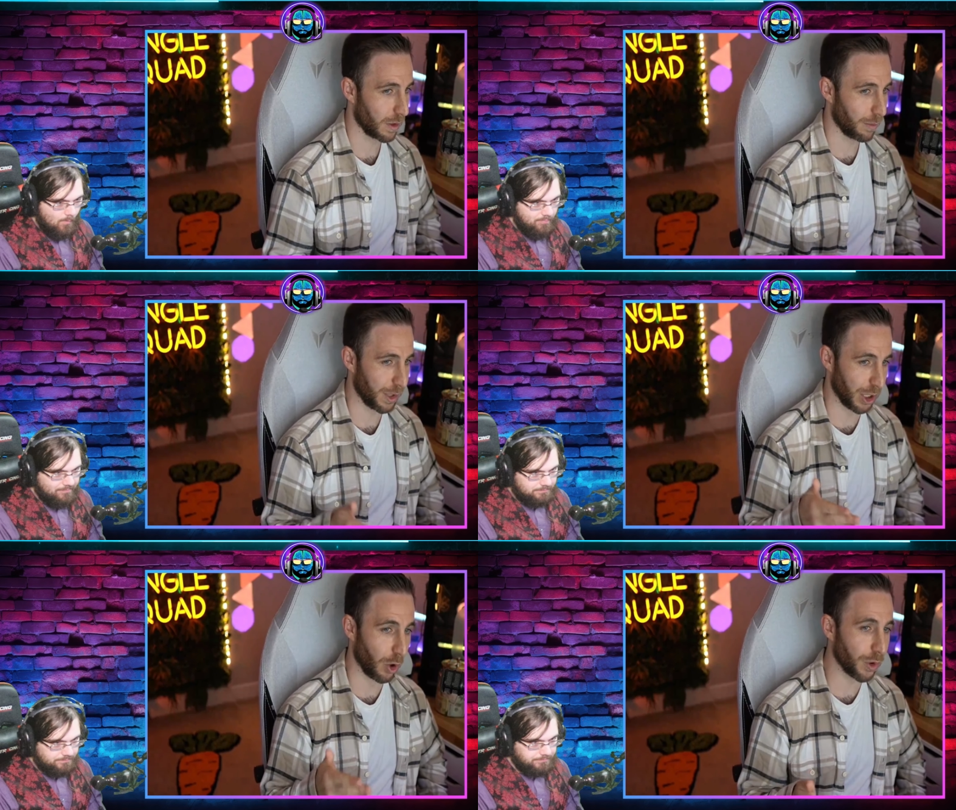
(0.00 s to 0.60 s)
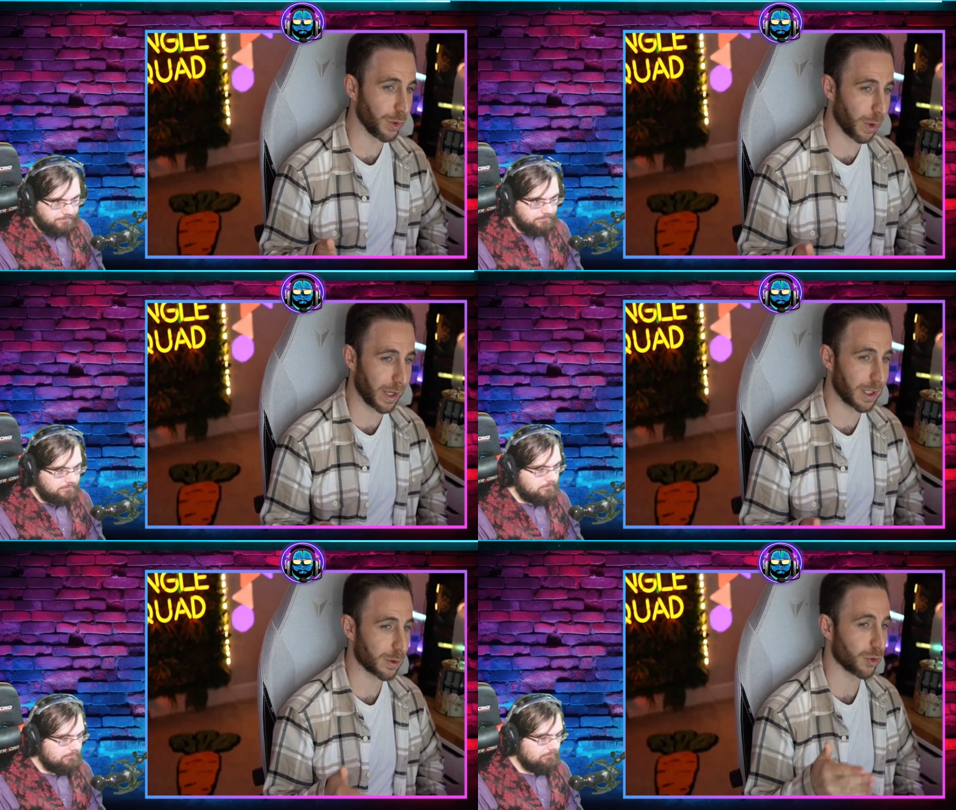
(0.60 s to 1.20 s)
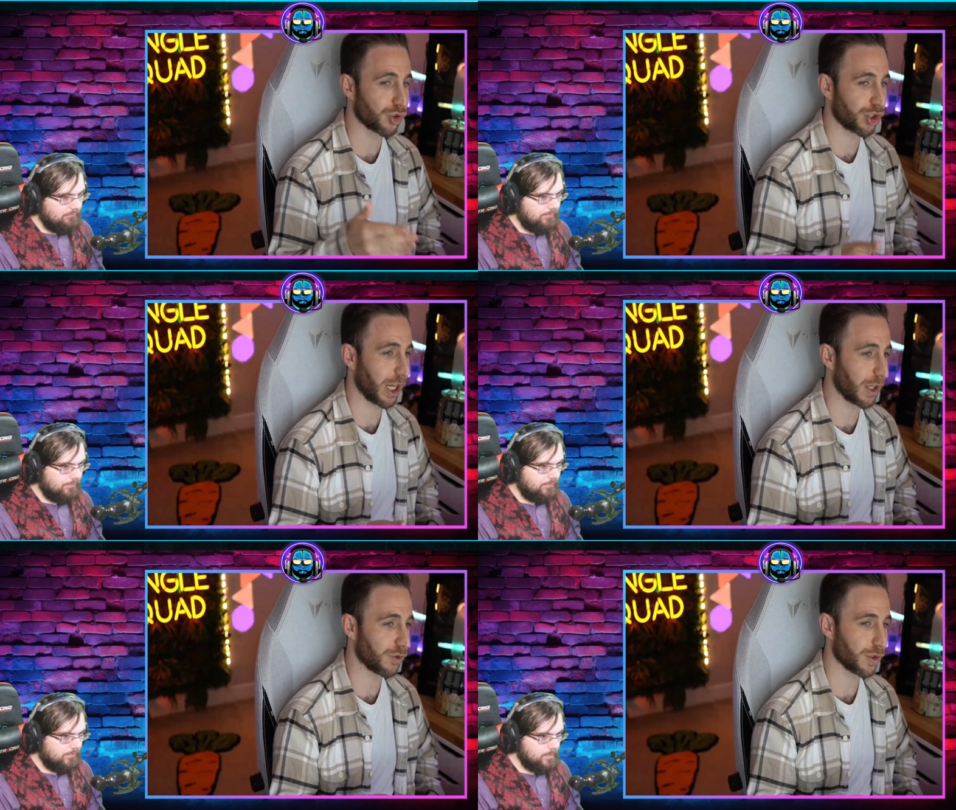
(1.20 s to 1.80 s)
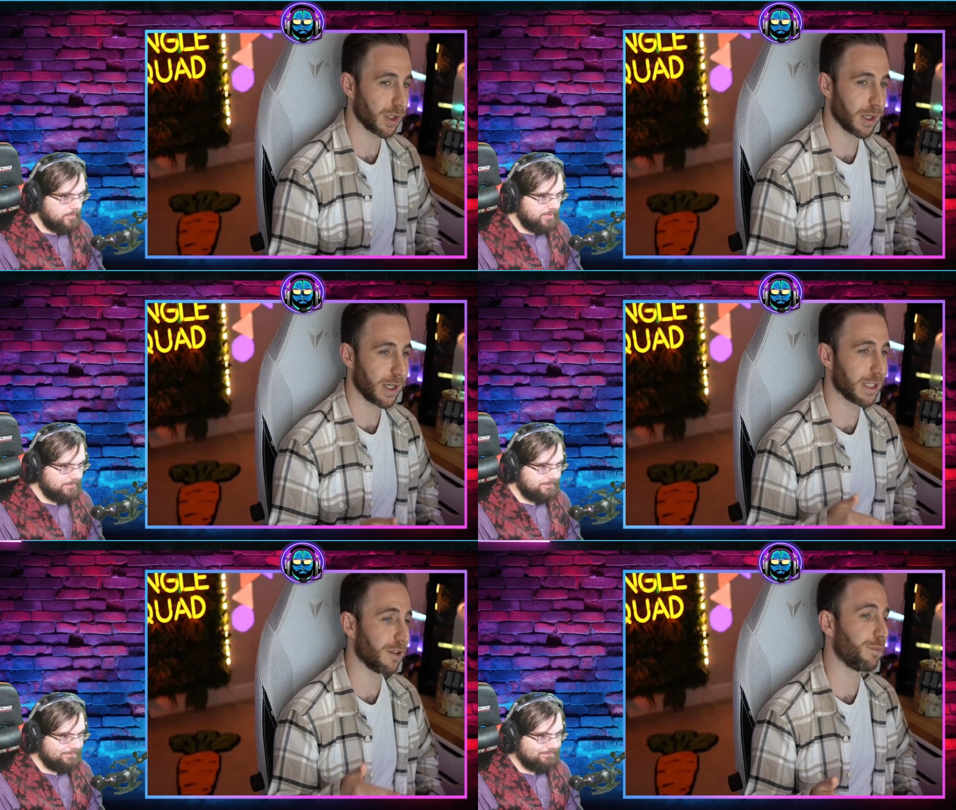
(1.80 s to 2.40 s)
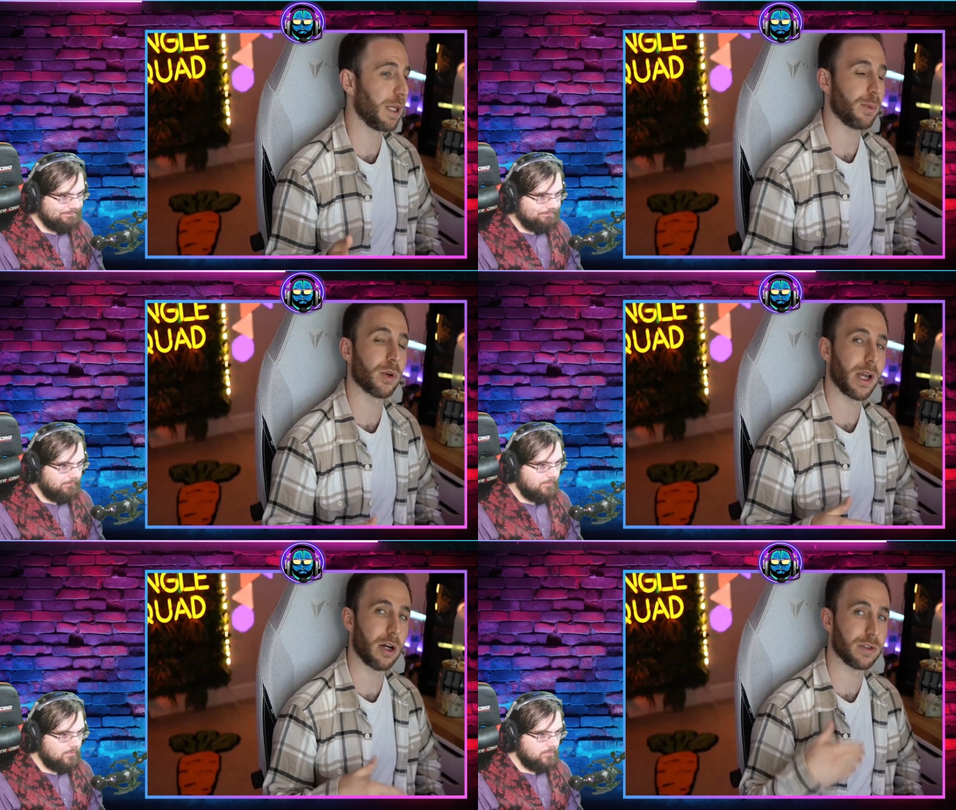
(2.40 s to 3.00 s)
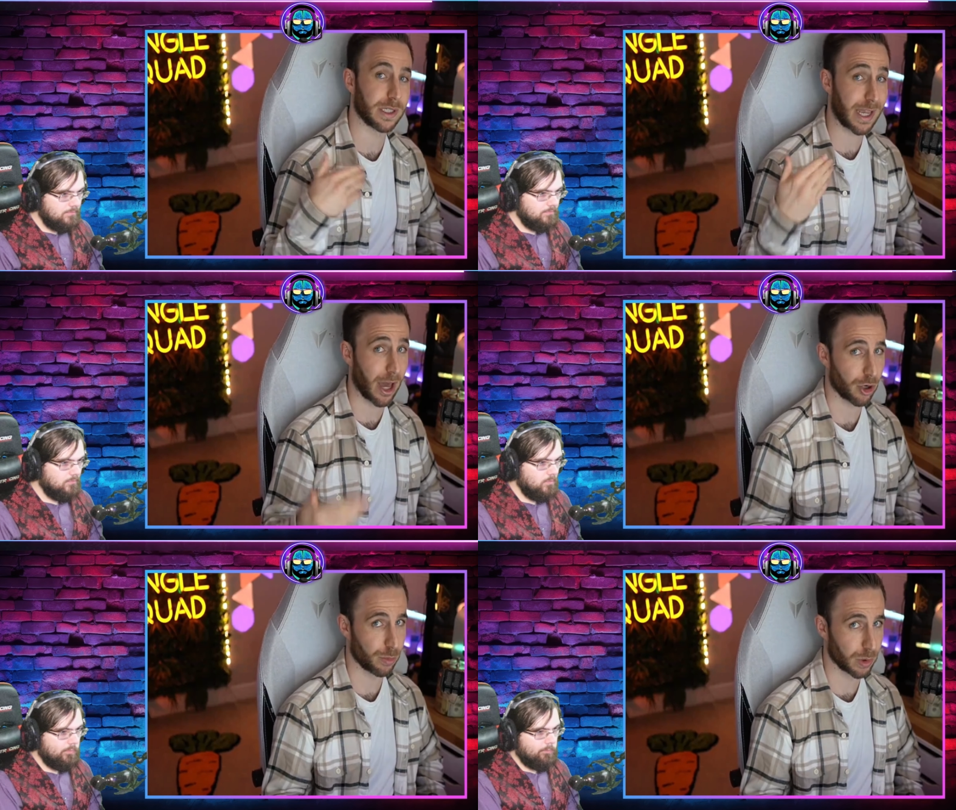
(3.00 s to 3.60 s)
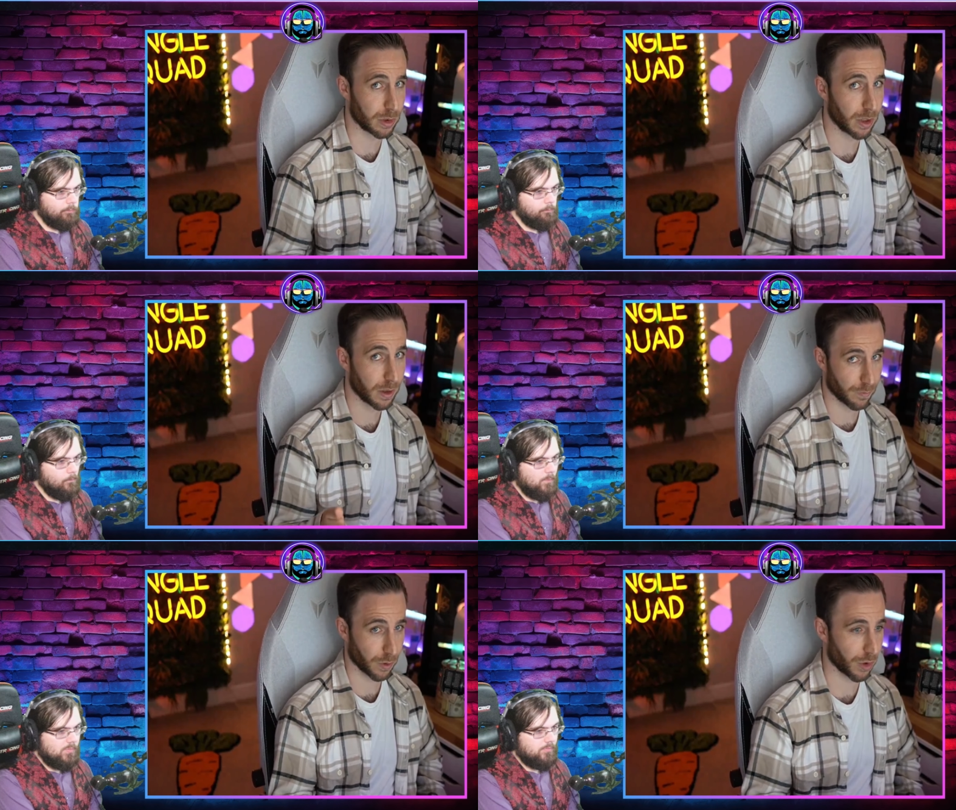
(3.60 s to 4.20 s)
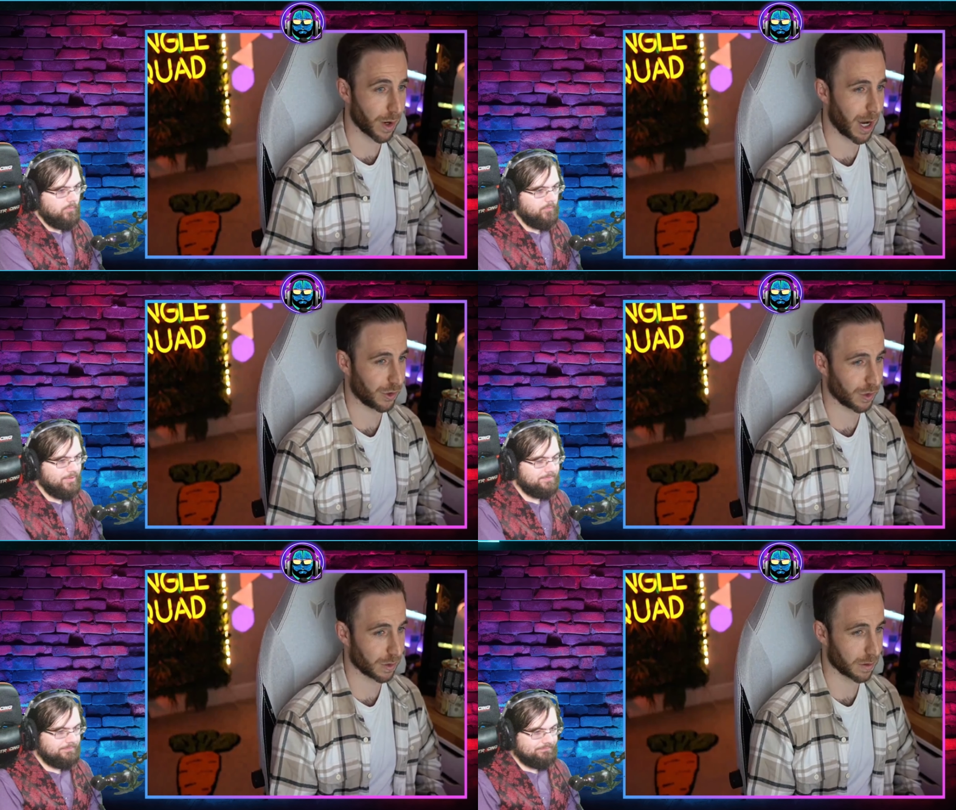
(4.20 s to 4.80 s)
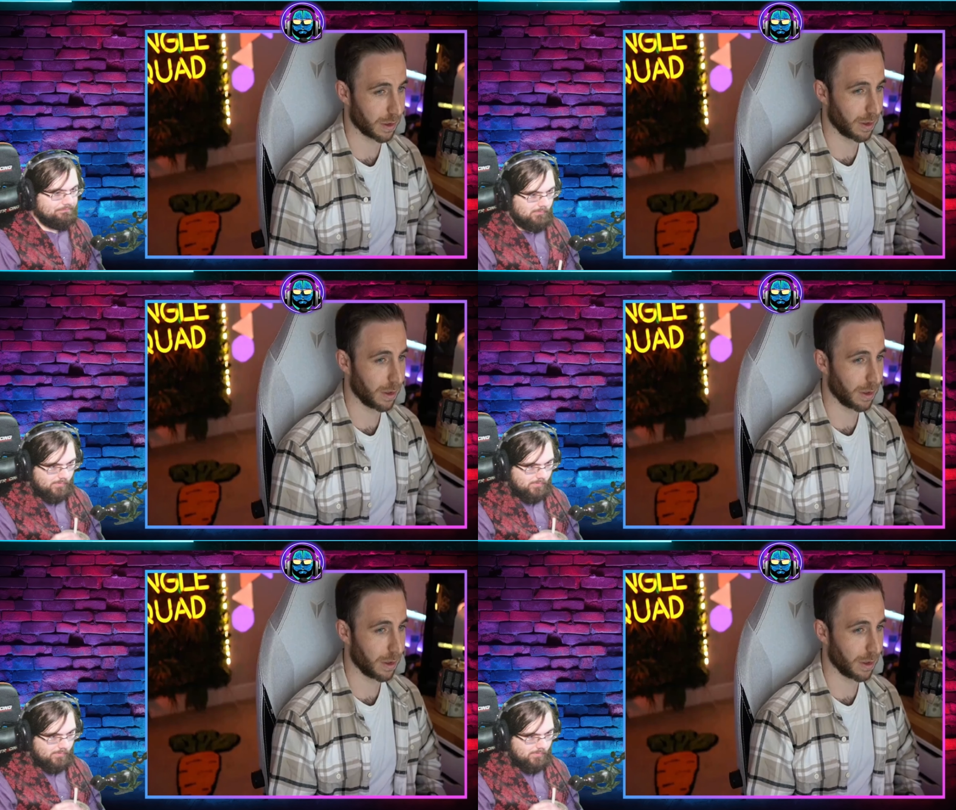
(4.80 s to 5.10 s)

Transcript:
Speaker 1: but the only way this will change is if people are held accountable for their actions.